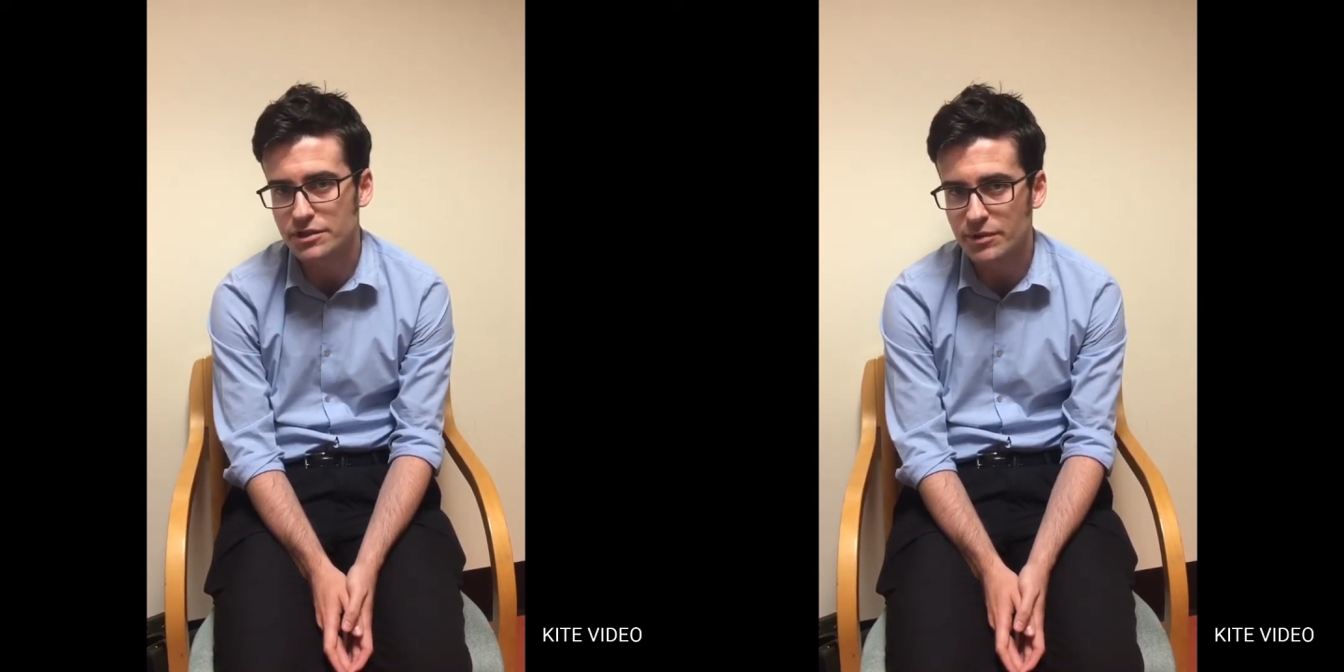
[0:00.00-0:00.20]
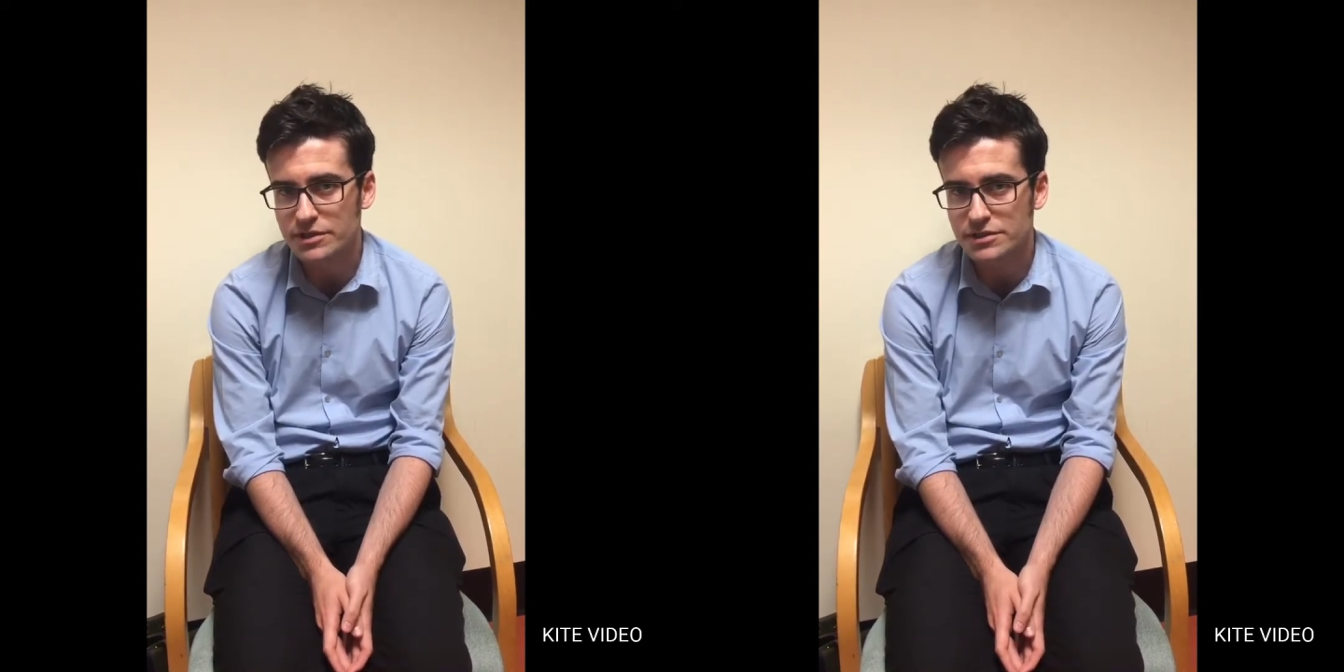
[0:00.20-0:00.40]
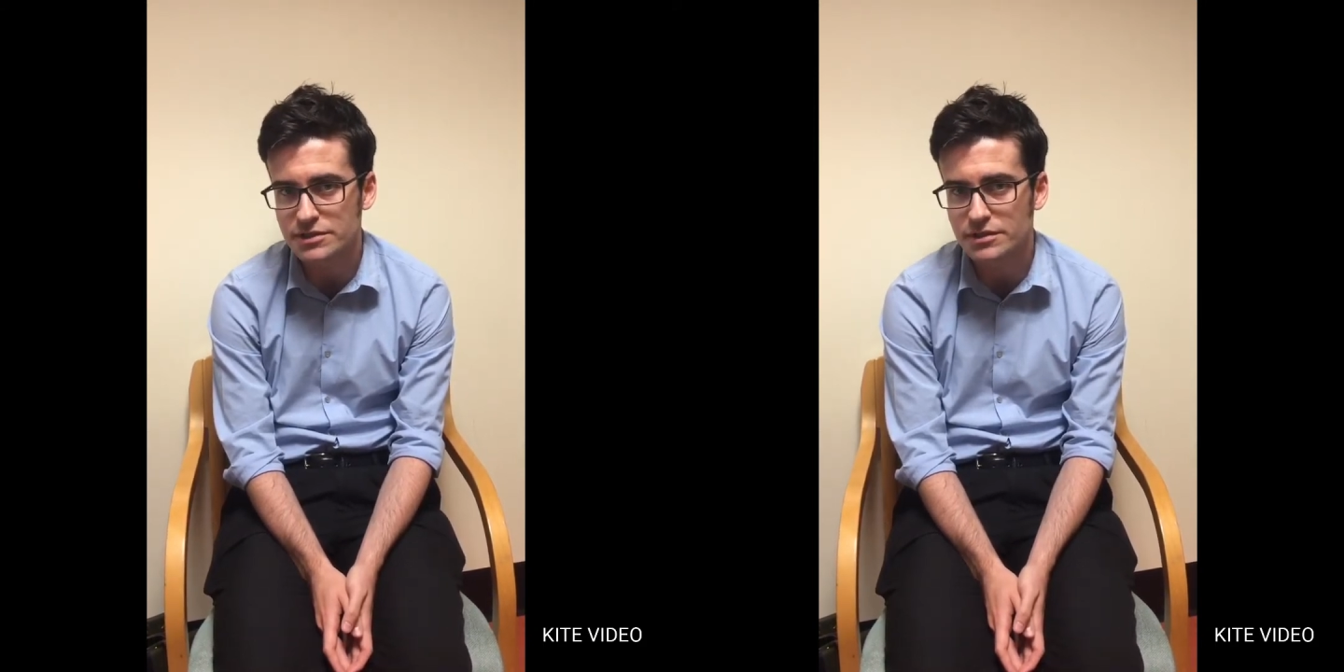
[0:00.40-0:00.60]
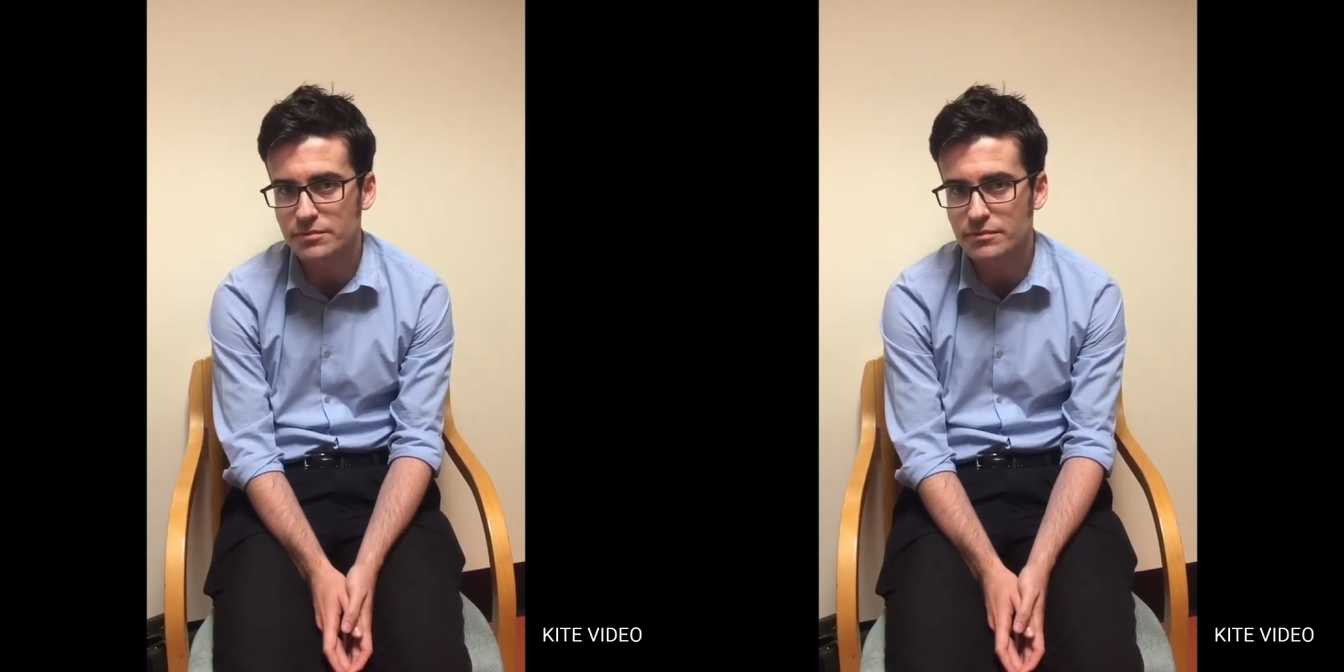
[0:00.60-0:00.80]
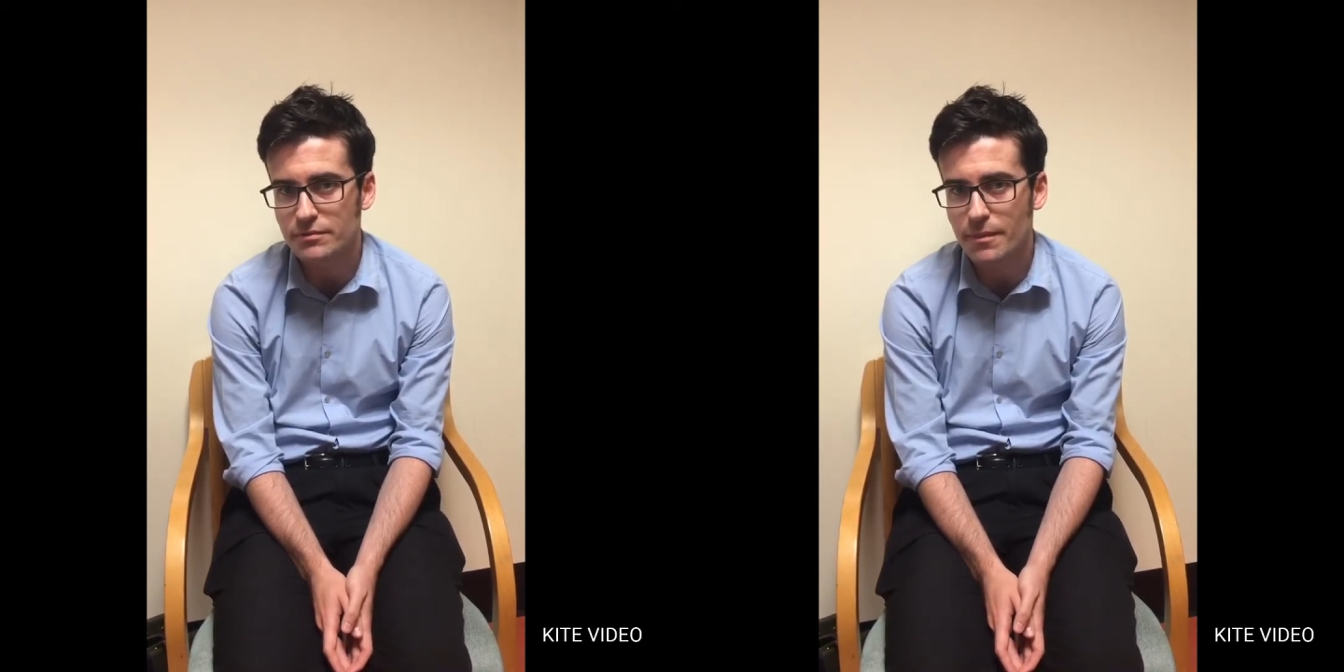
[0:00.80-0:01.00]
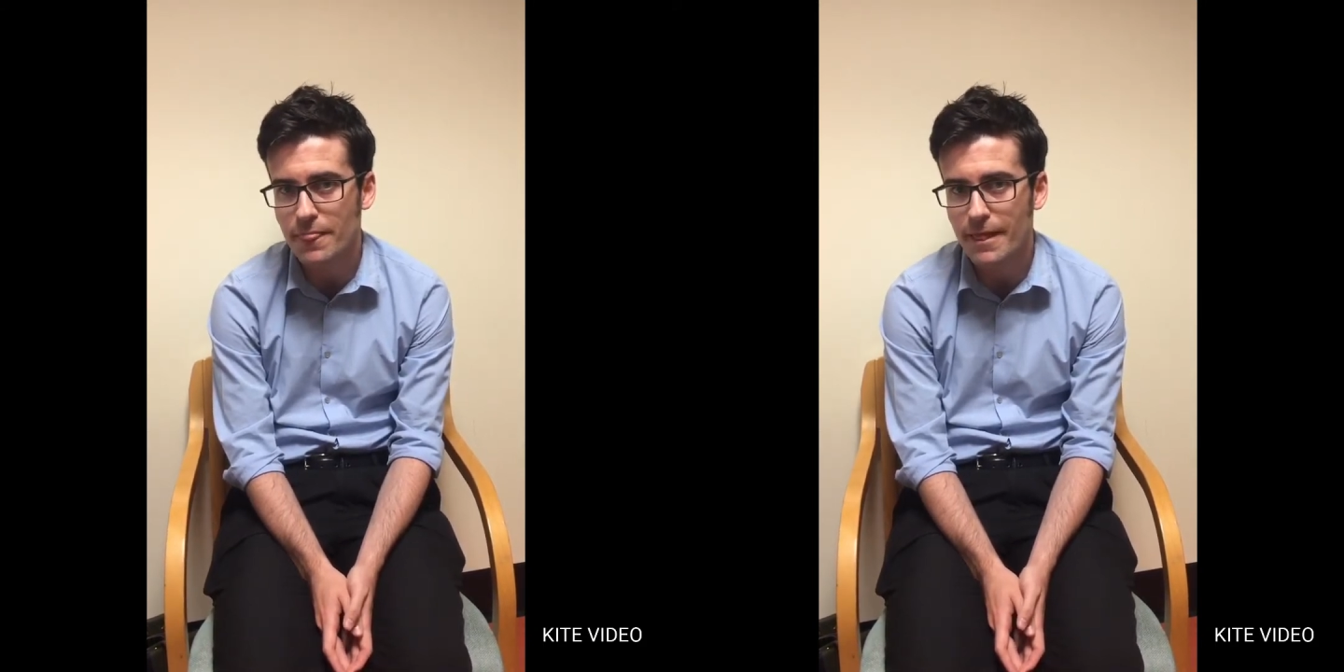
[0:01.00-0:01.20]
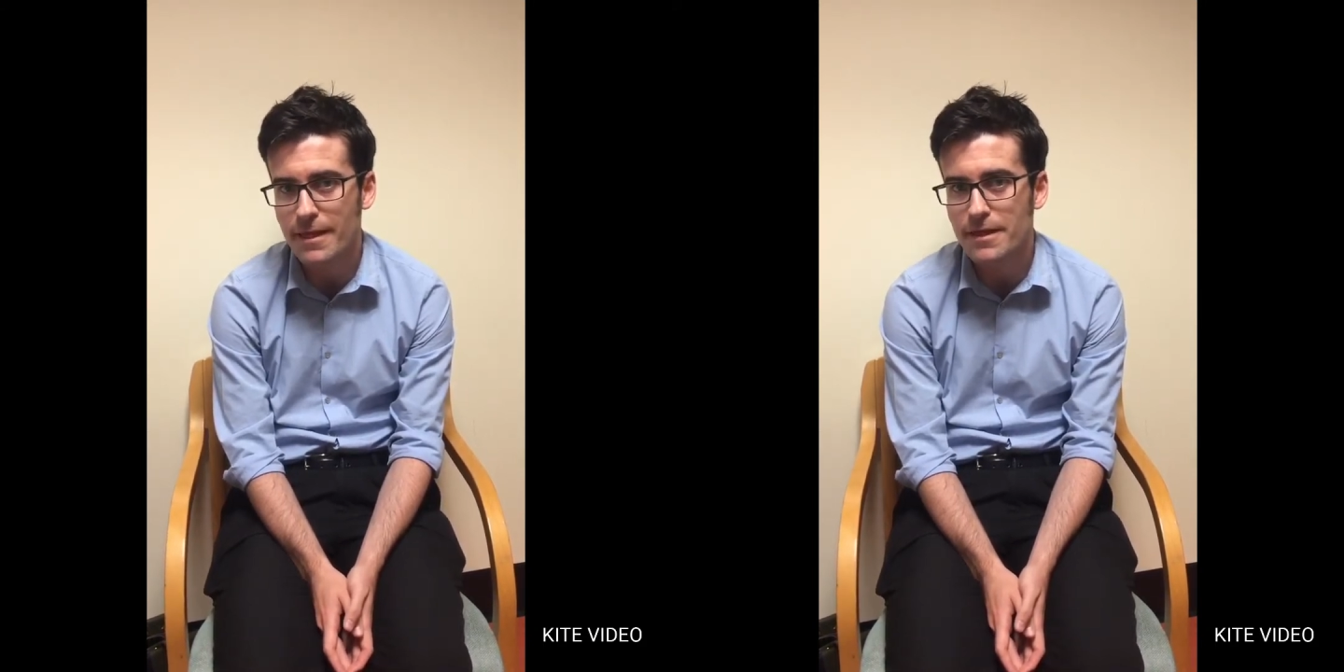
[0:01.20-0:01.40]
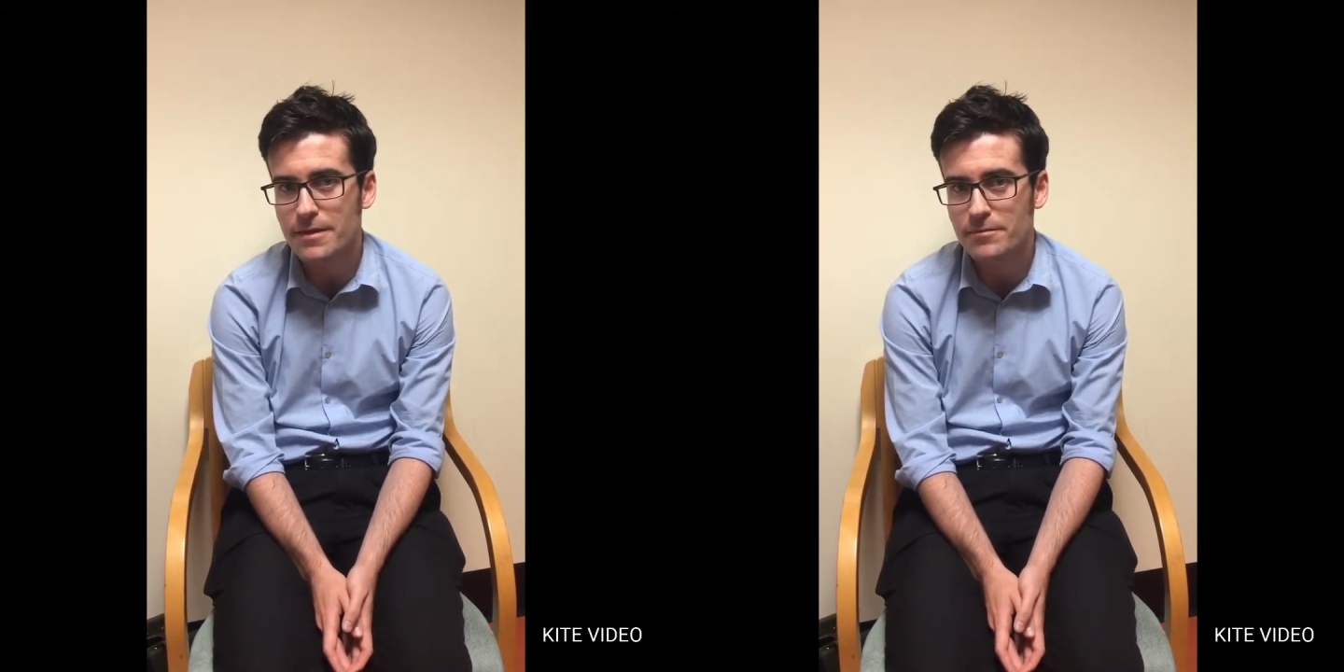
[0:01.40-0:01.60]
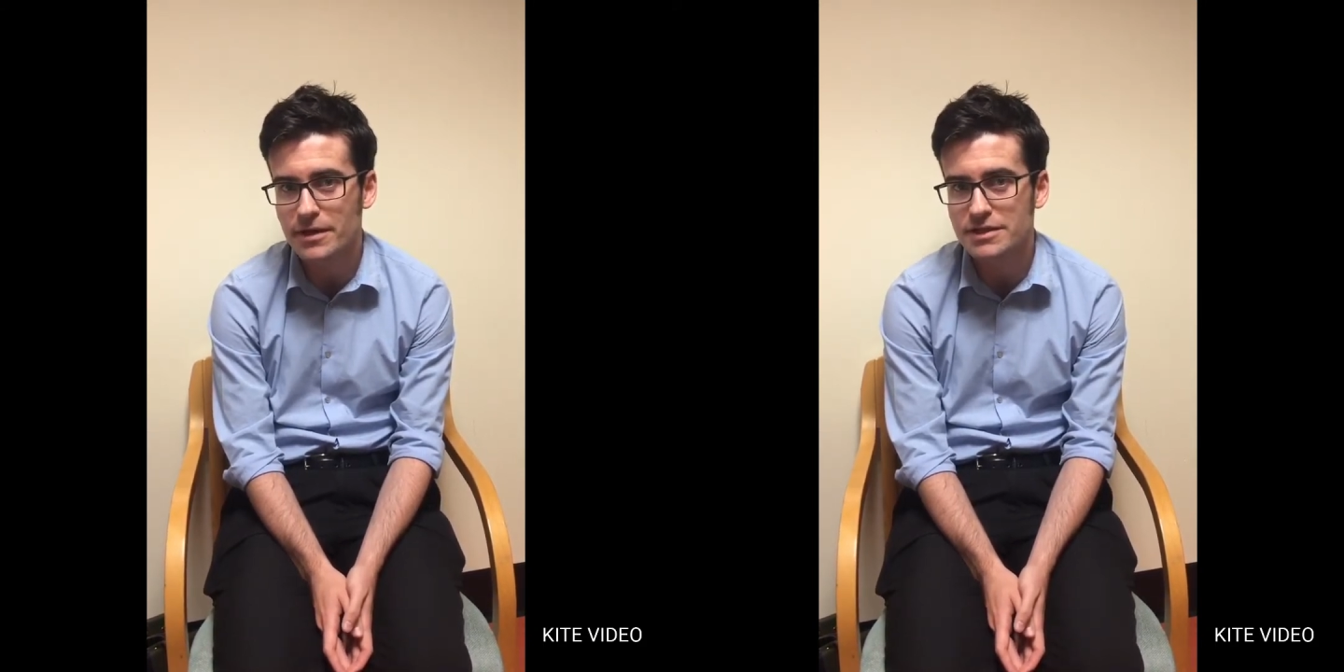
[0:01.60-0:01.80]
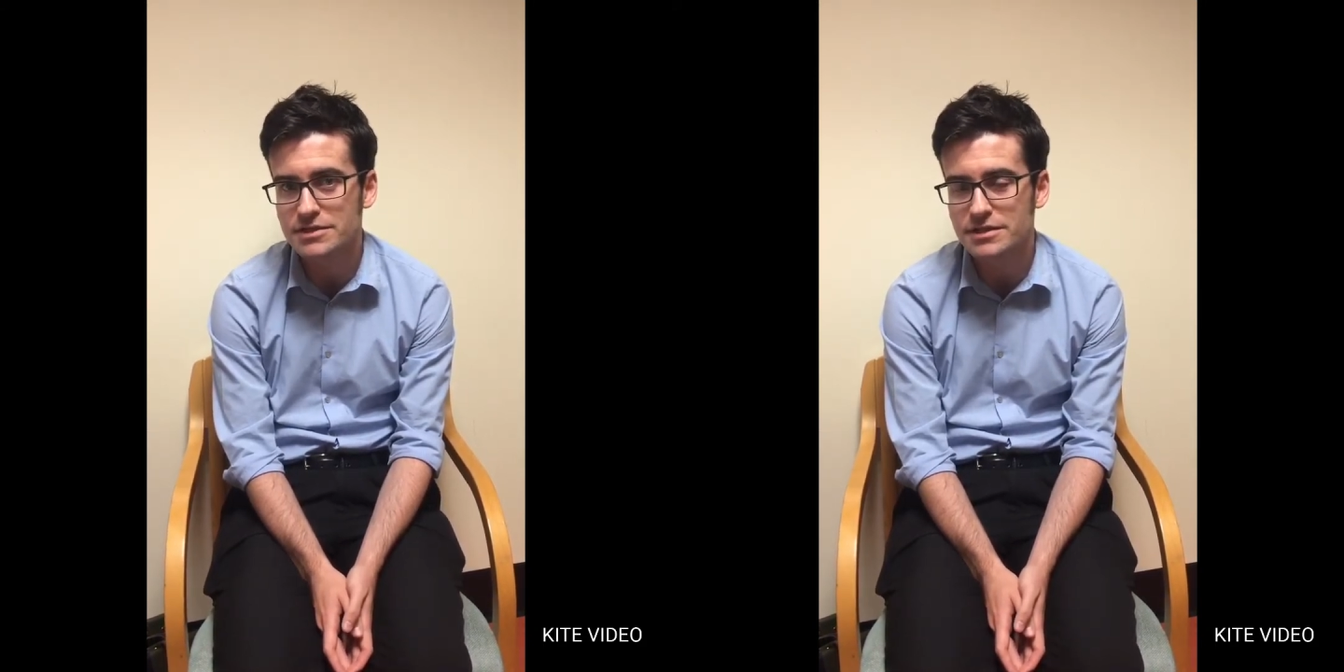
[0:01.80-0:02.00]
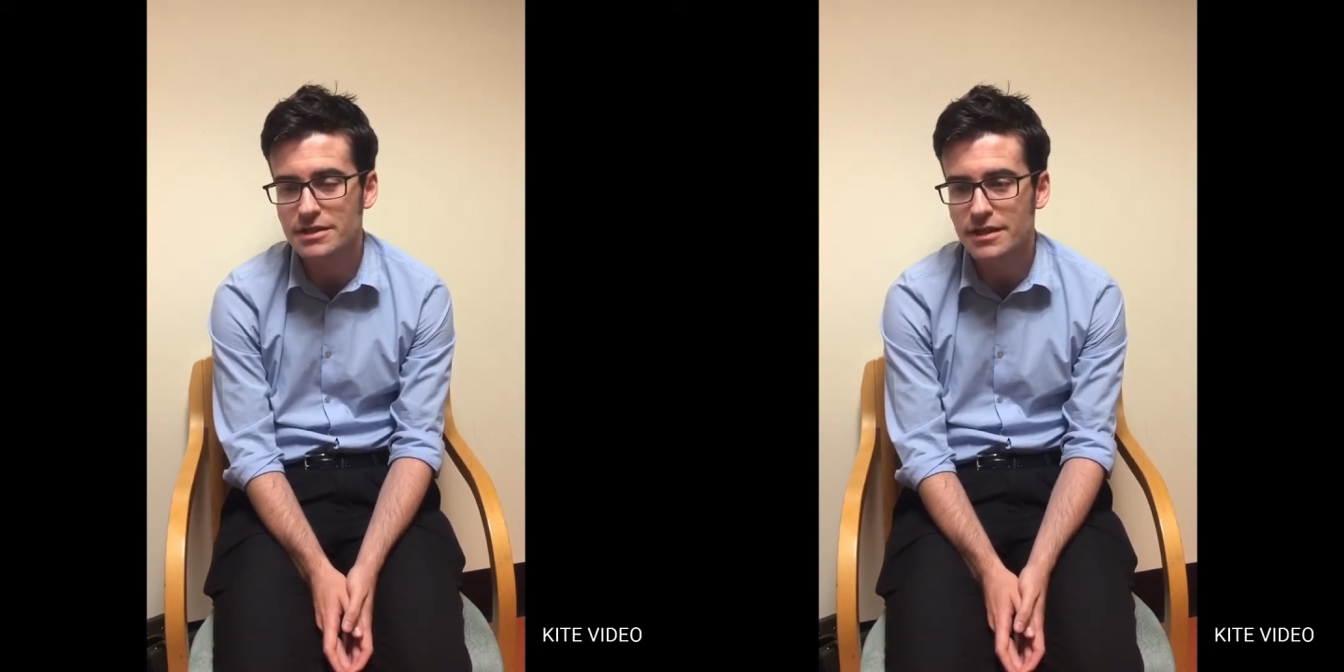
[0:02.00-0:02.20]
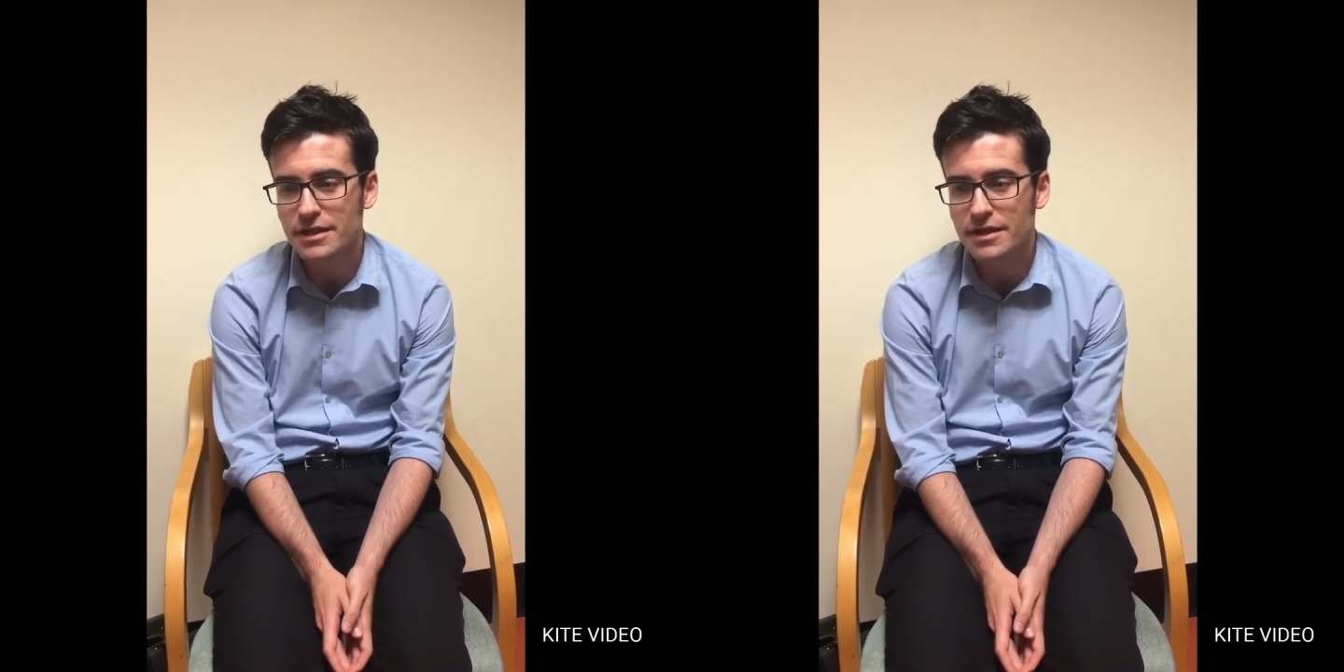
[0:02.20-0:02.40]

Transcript: emergency medicine.